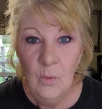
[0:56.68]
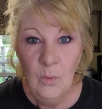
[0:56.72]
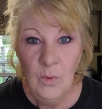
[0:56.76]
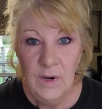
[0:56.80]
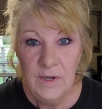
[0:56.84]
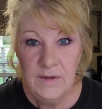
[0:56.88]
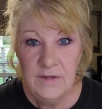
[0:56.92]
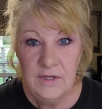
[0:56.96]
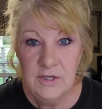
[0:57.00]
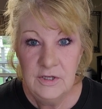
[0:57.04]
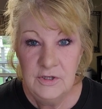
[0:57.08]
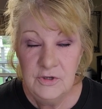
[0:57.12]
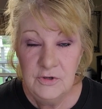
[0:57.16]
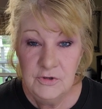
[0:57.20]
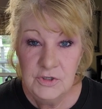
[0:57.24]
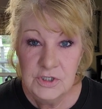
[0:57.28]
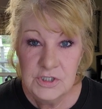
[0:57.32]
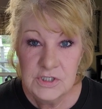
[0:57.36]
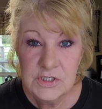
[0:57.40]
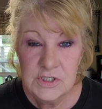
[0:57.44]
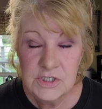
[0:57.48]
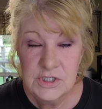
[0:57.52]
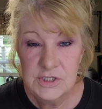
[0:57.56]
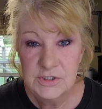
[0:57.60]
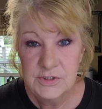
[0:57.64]
What did you
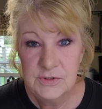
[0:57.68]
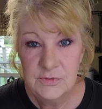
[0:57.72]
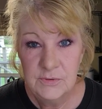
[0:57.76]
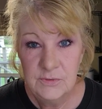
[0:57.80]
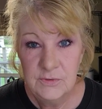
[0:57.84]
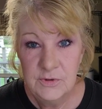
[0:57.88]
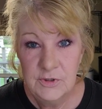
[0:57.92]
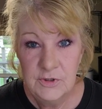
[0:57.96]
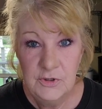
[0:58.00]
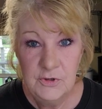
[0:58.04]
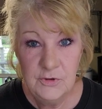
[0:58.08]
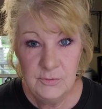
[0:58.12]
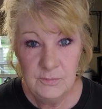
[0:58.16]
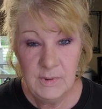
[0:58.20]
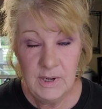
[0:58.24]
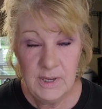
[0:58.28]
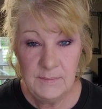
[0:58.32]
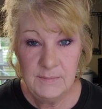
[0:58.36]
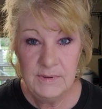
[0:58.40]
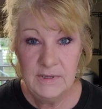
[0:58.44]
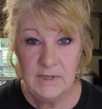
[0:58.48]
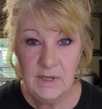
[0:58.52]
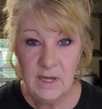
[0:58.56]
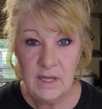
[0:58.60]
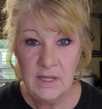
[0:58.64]
just do? You
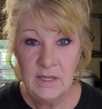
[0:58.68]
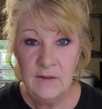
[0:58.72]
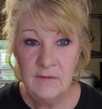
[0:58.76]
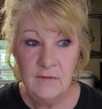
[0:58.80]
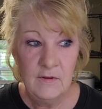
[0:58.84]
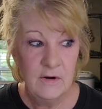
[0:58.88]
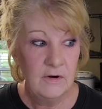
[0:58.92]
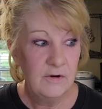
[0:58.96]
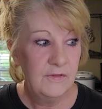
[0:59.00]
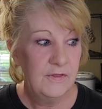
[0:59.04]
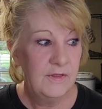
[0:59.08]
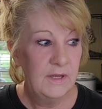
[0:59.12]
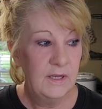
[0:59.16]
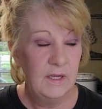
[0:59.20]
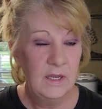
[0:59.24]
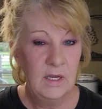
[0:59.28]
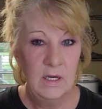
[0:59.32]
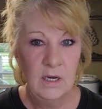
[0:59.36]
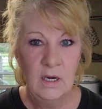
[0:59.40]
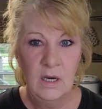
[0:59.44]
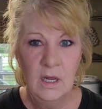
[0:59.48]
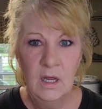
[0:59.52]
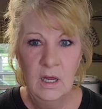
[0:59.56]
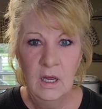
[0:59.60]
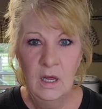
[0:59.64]
might be laying there
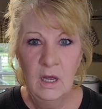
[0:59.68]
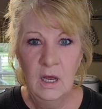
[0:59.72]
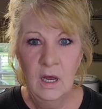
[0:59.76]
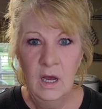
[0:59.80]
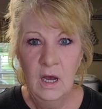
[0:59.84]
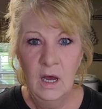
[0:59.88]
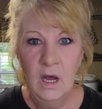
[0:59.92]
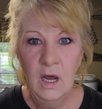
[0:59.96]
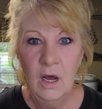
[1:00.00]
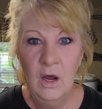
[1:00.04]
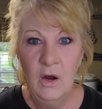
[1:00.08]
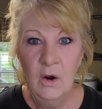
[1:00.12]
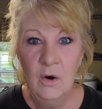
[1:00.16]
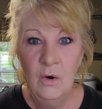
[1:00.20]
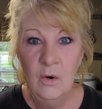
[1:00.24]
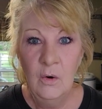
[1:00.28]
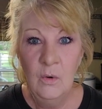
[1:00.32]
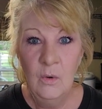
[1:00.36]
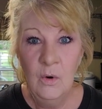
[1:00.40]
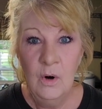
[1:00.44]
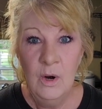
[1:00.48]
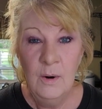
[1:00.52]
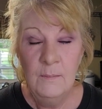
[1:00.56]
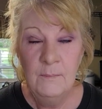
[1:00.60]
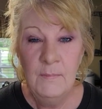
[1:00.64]
thinking,
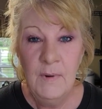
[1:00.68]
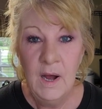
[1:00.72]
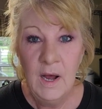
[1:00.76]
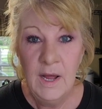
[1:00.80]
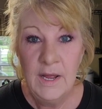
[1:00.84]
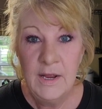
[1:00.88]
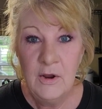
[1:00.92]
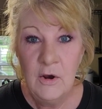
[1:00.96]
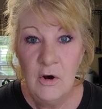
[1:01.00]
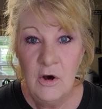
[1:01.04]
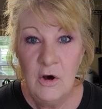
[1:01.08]
oh my